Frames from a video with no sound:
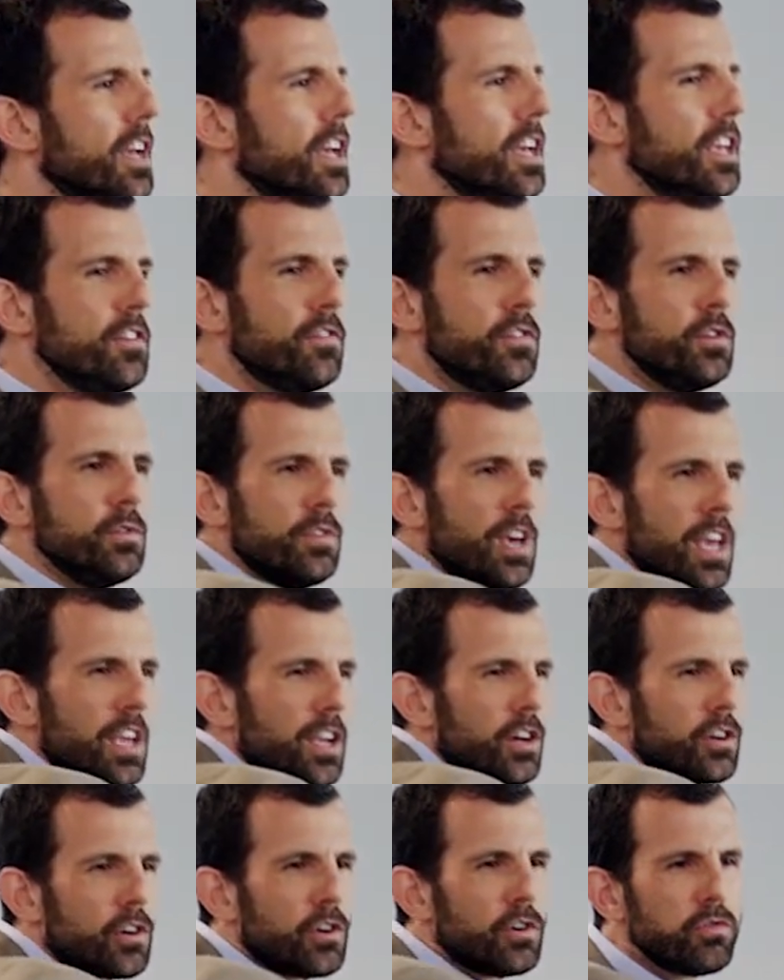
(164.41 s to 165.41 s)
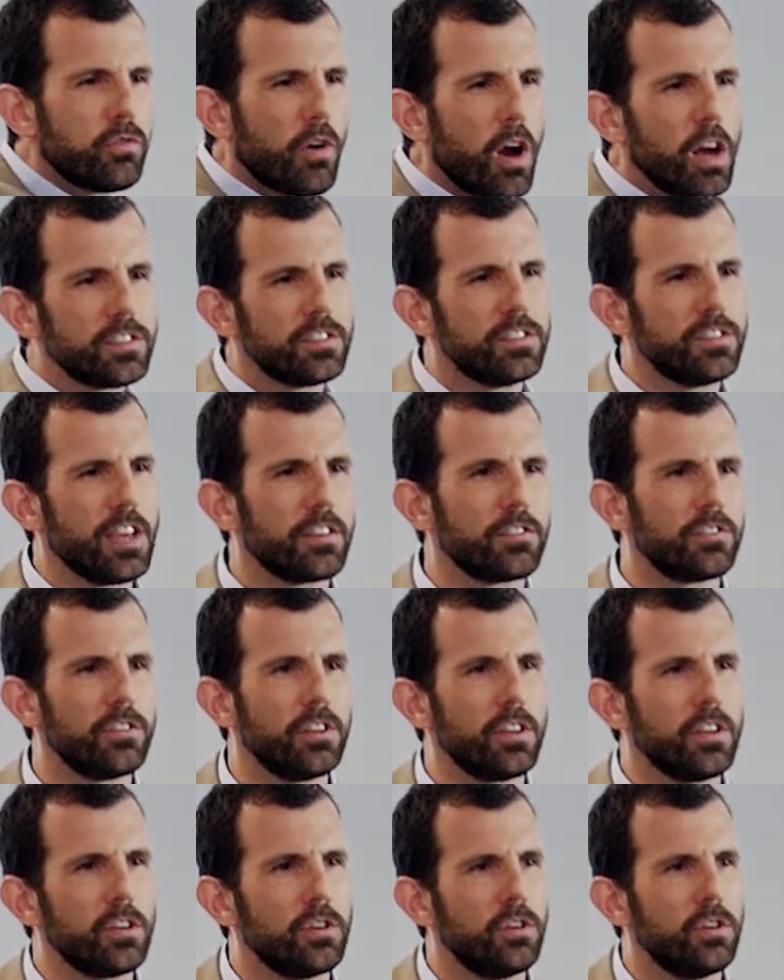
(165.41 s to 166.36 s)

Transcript: If you take a cross-section of the